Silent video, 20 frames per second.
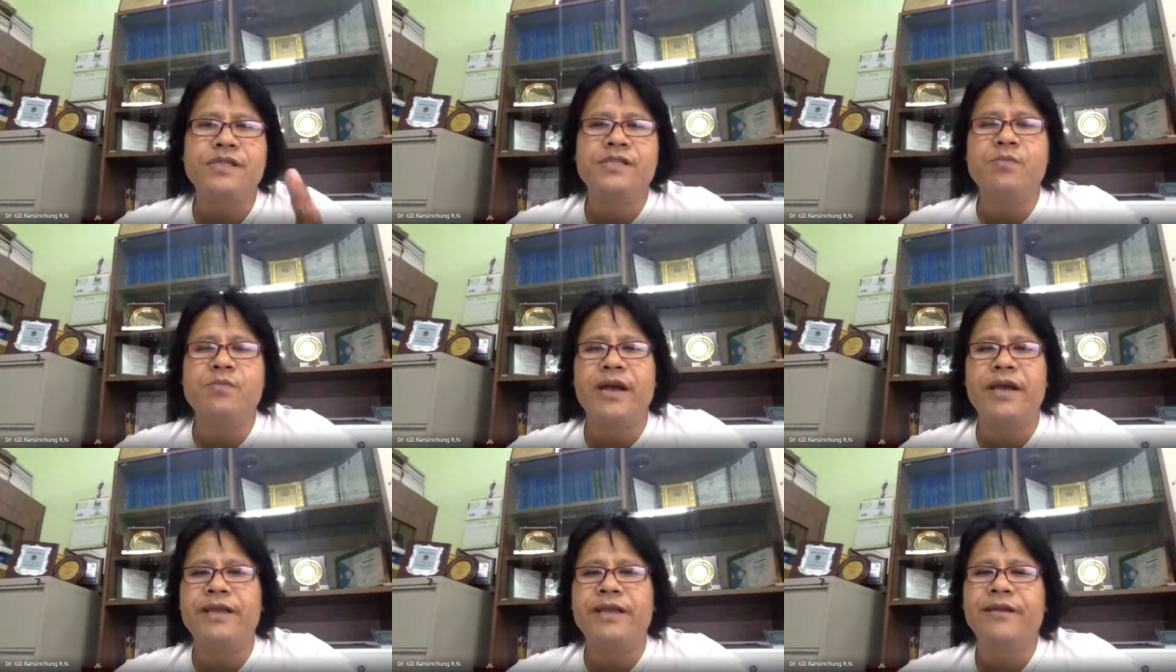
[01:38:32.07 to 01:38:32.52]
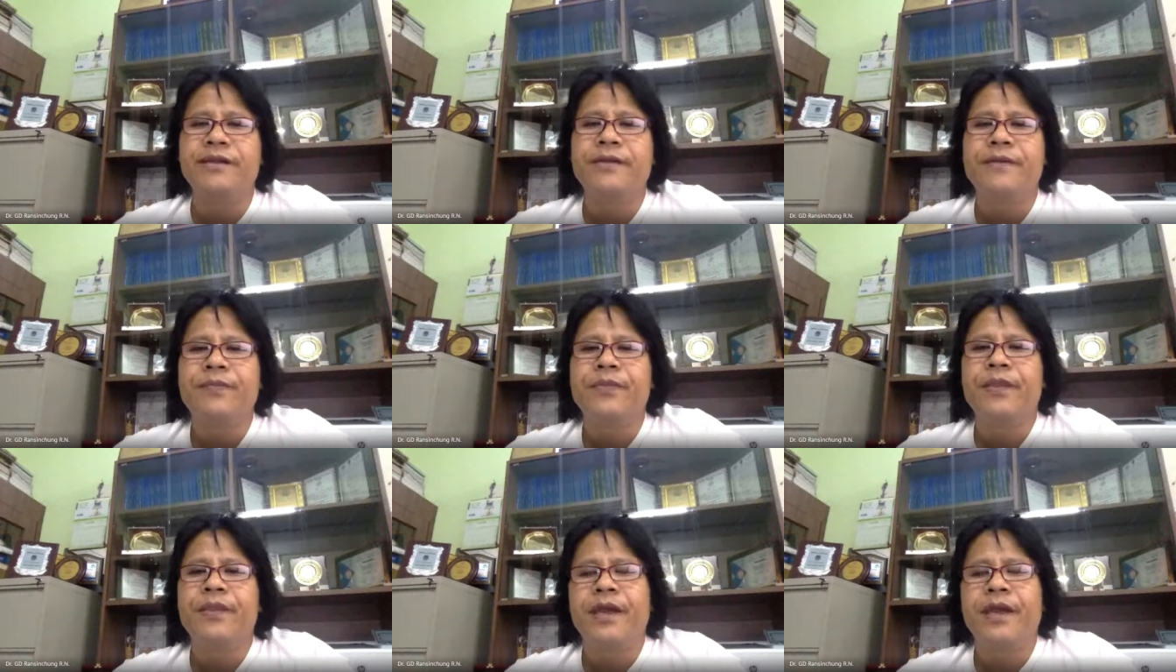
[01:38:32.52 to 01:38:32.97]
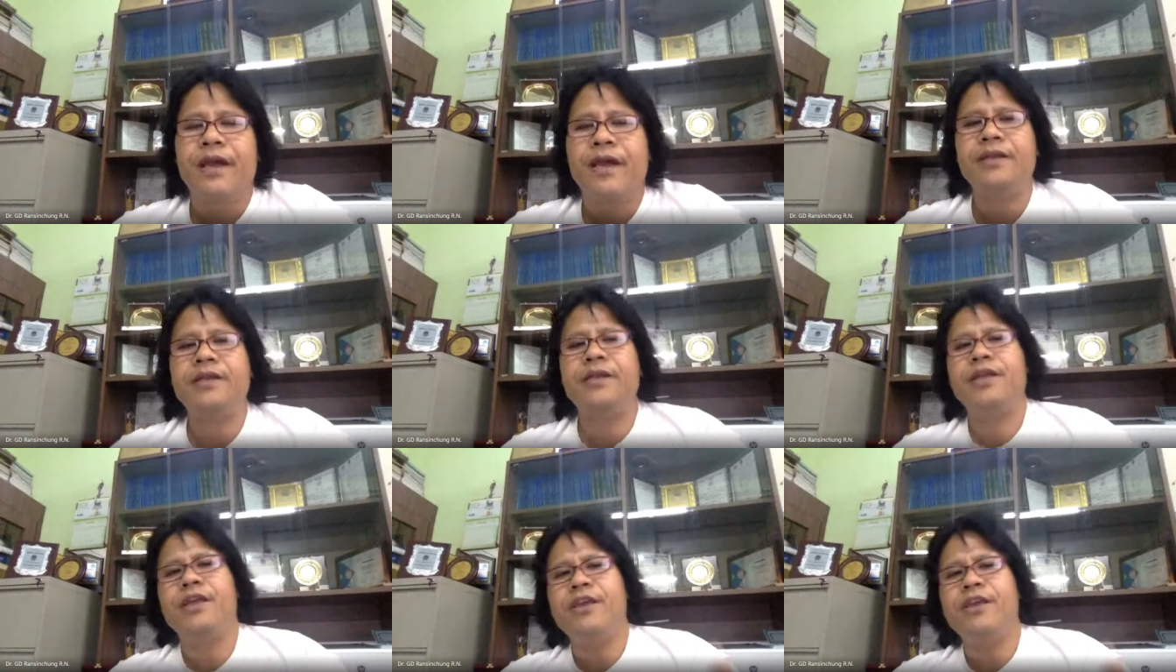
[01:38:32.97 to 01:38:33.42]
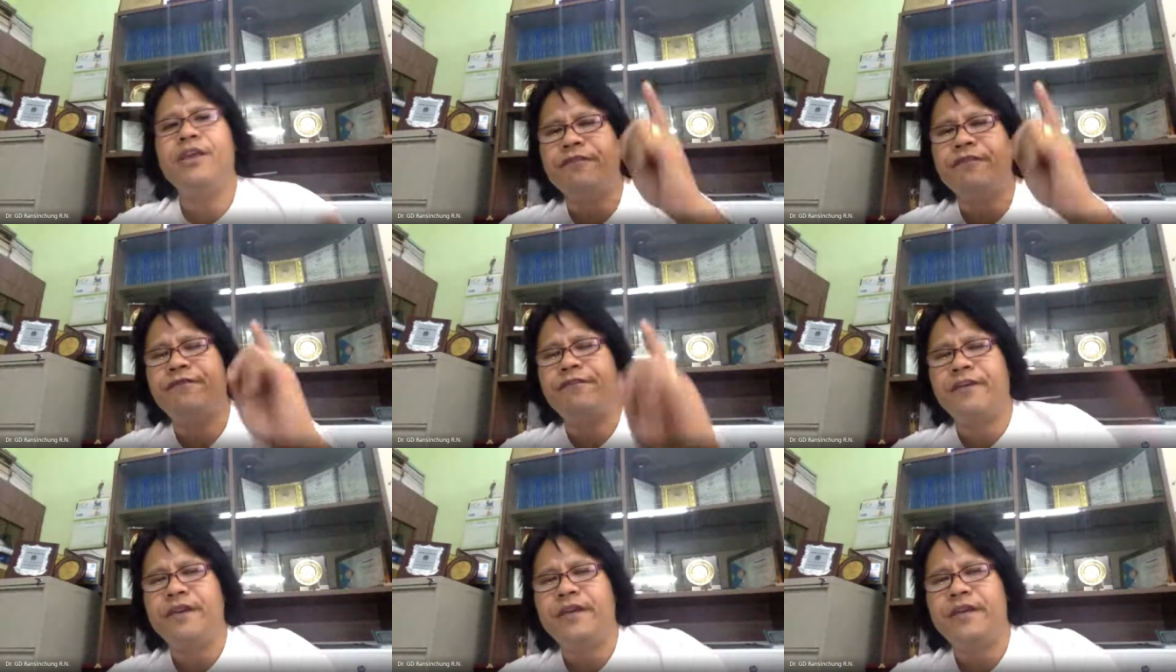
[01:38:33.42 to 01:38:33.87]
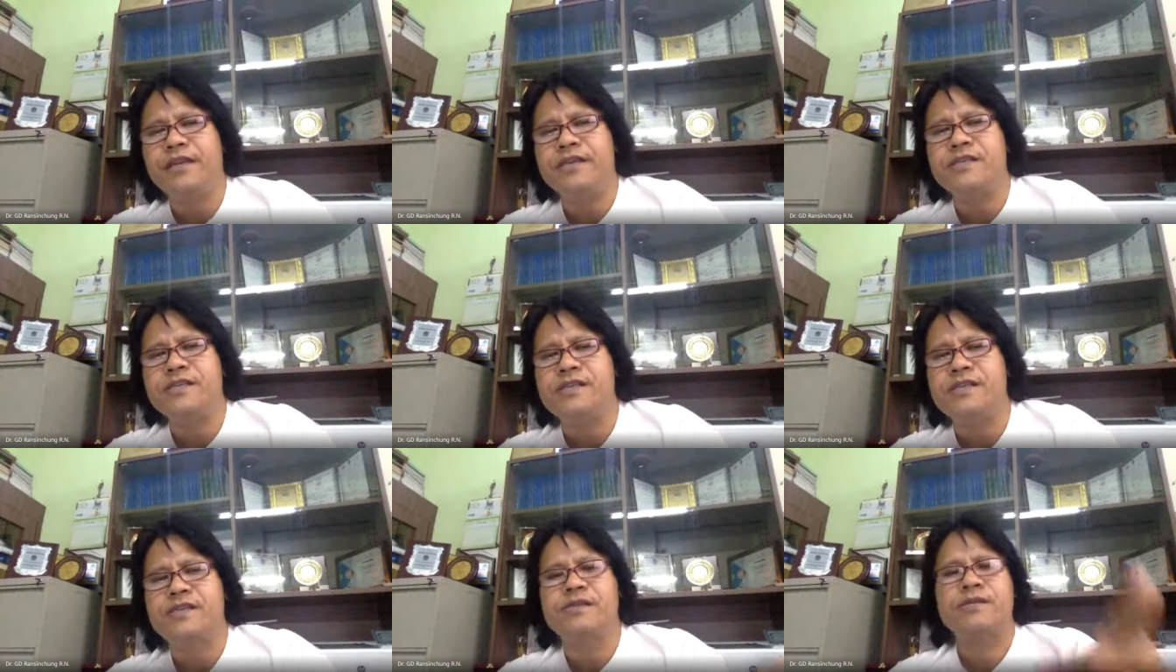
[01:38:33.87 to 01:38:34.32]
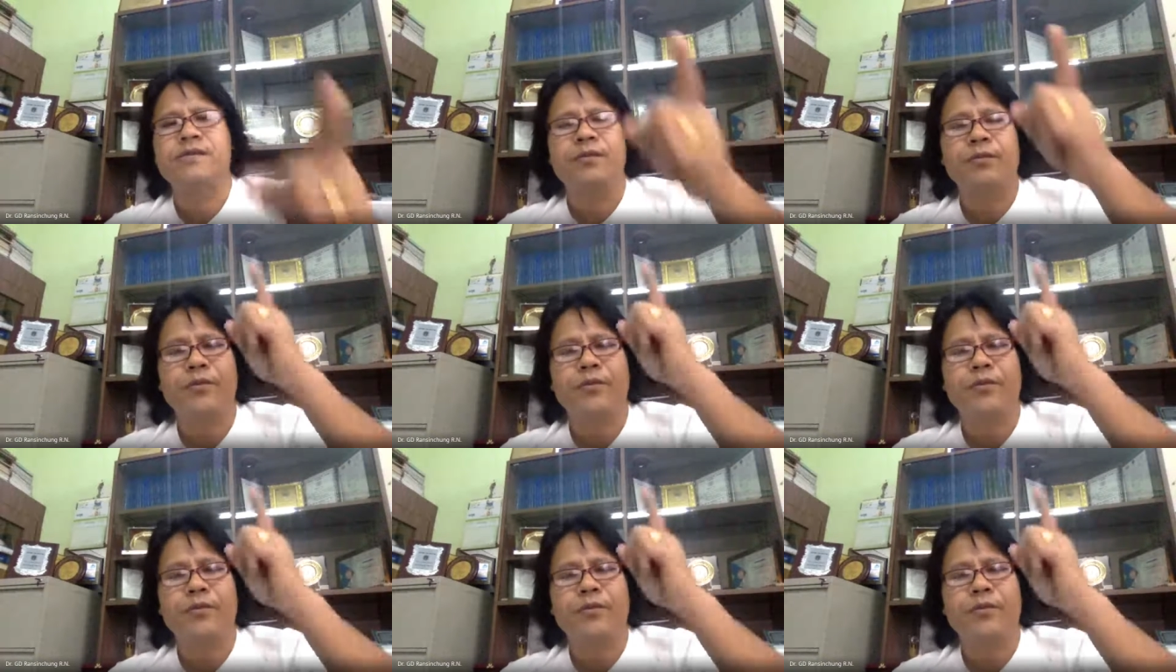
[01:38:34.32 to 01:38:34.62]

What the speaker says: mind. And if he is